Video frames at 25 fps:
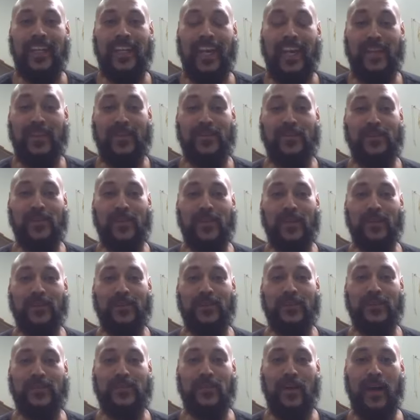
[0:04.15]
in the world
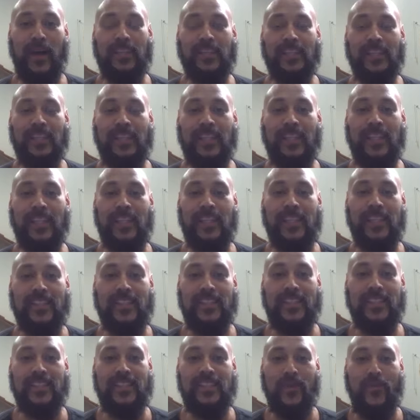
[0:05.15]
who's watching
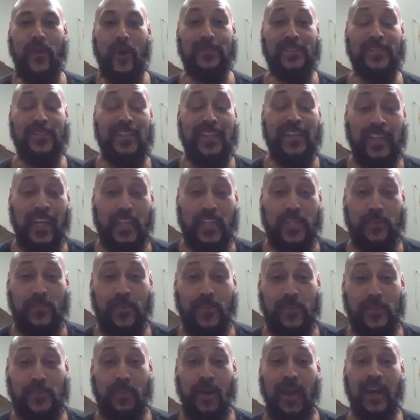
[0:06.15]
this, welcome to the
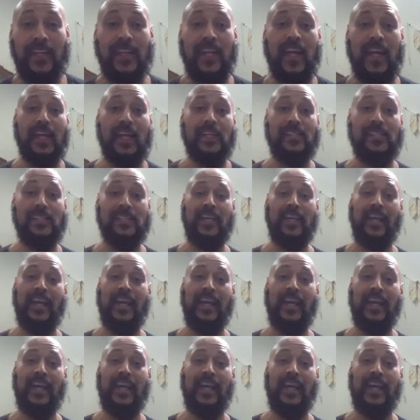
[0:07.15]
Enlightenpreneurs Podcast.